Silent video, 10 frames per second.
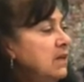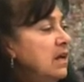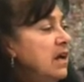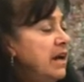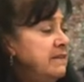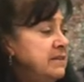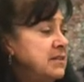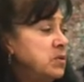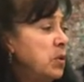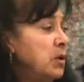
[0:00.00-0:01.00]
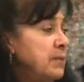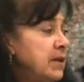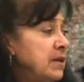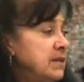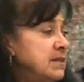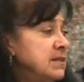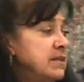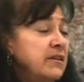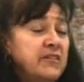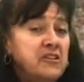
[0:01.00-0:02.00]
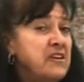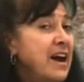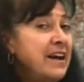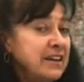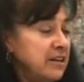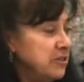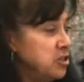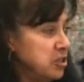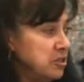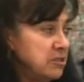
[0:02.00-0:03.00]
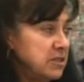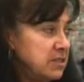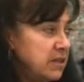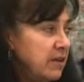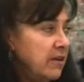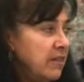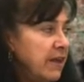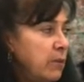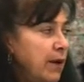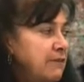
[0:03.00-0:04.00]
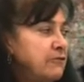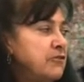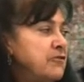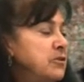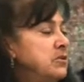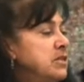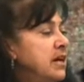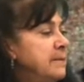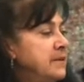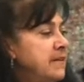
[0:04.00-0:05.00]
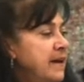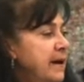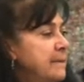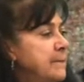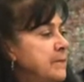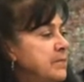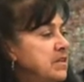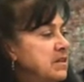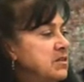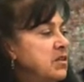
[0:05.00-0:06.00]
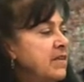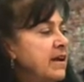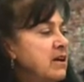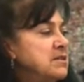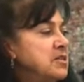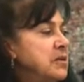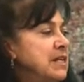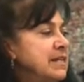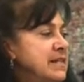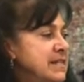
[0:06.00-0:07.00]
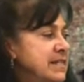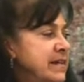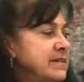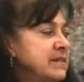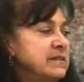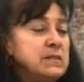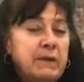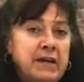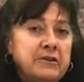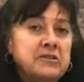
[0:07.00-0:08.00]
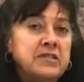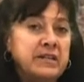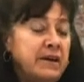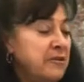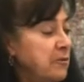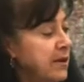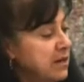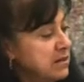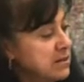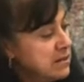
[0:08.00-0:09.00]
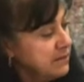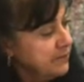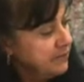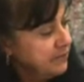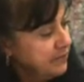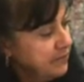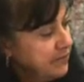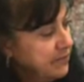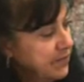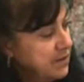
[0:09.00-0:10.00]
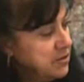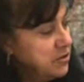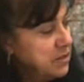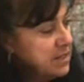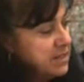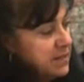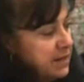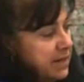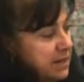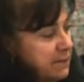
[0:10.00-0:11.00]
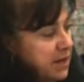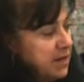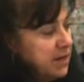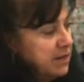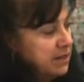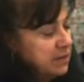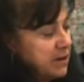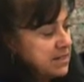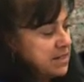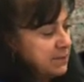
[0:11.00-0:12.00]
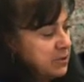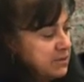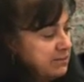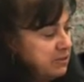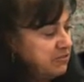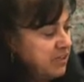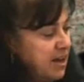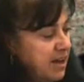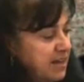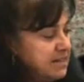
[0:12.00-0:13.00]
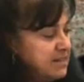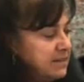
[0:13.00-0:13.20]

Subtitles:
And then scorpions, they're not hunters. They wait for food to come to them. So they also eat insects, spiders, and other bugs. So you can see the ladybug, and grasshoppers, butterflies.